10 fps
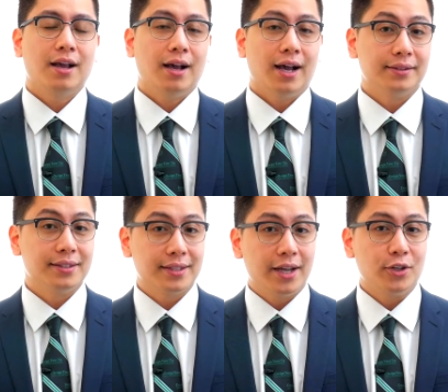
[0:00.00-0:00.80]
At
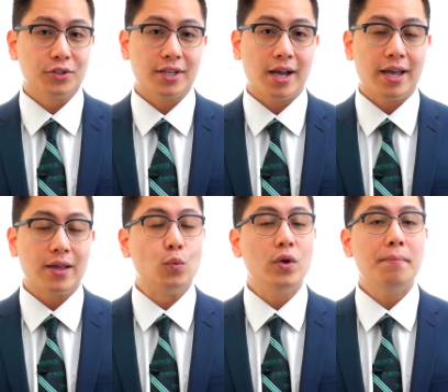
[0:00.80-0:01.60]
Design Your Tie,
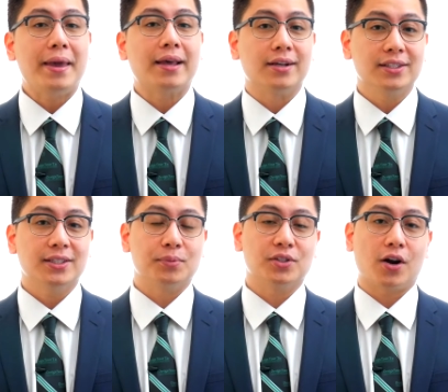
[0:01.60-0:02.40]
we make
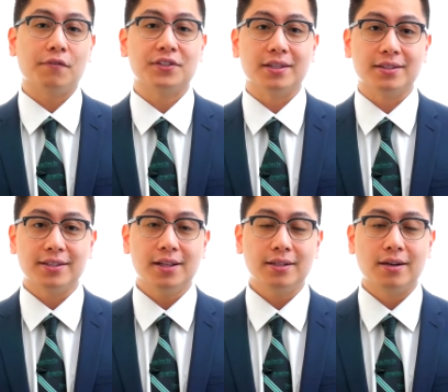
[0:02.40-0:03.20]
custom scarves in
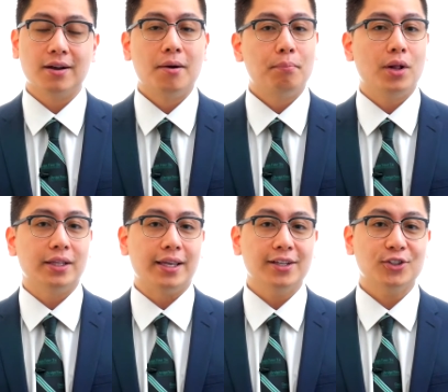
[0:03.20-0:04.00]
silk,
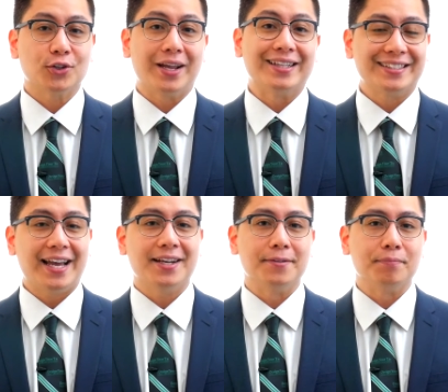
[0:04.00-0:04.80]
polyester, and
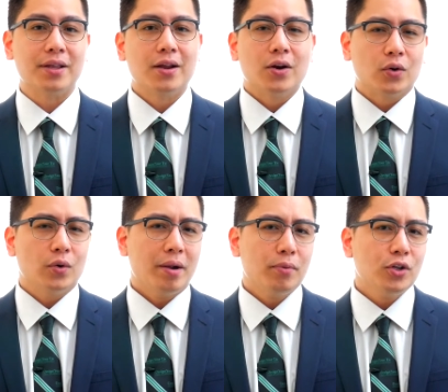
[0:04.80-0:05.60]
satin.
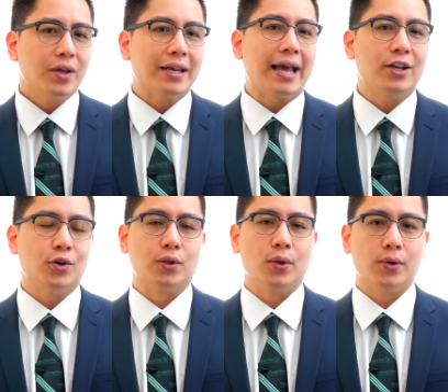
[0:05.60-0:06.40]
Remember, you can add
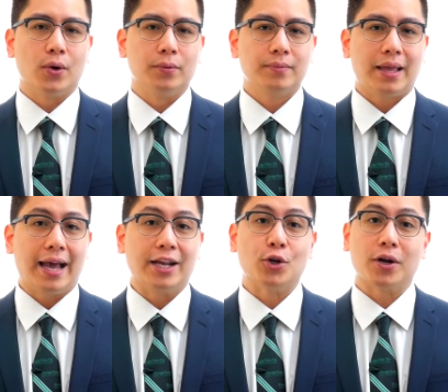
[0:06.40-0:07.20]
your logo,
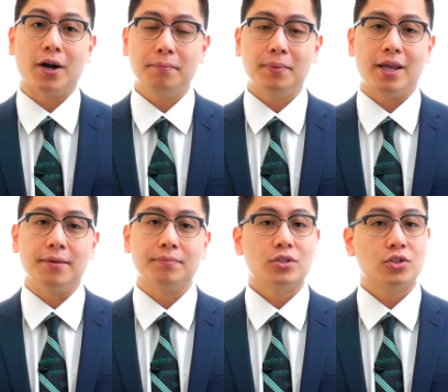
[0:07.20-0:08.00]
add your company,
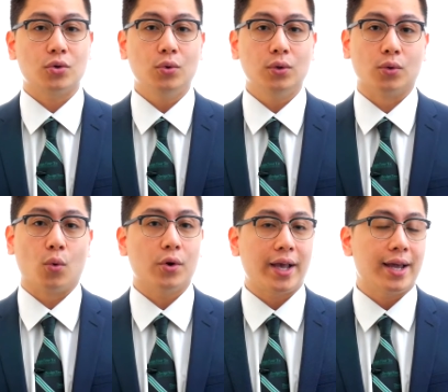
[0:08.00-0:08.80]
school, or
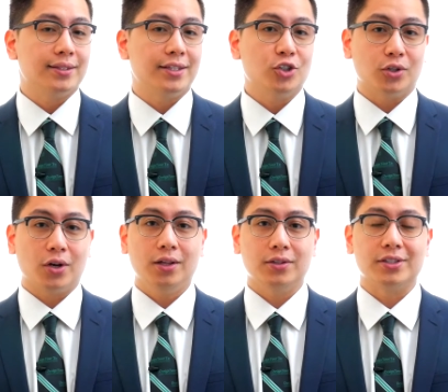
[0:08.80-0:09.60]
organization
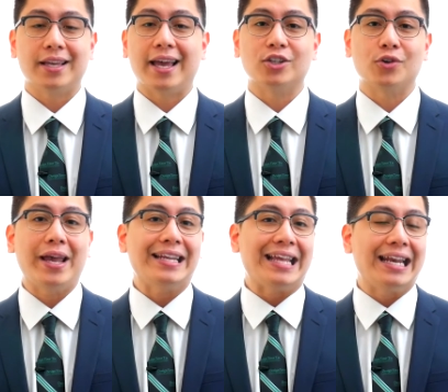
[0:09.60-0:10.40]
colors, and
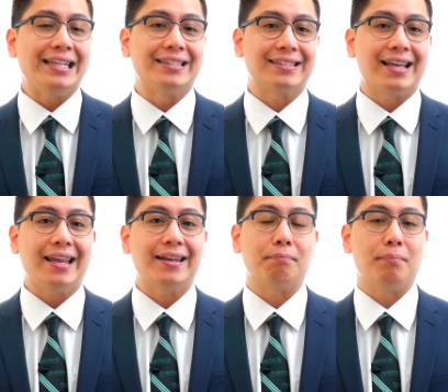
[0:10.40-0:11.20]
create any design
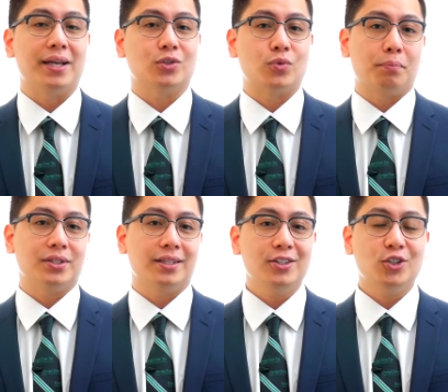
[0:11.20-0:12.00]
that best
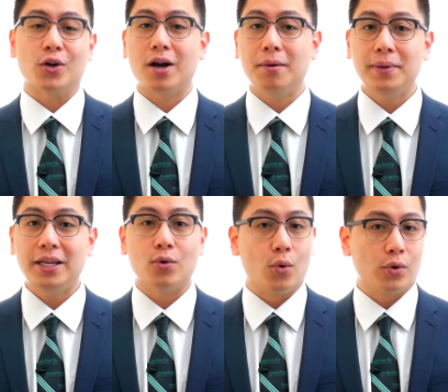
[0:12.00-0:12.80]
represents your company
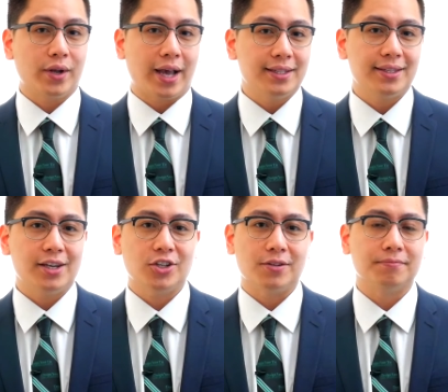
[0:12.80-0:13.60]
or organization.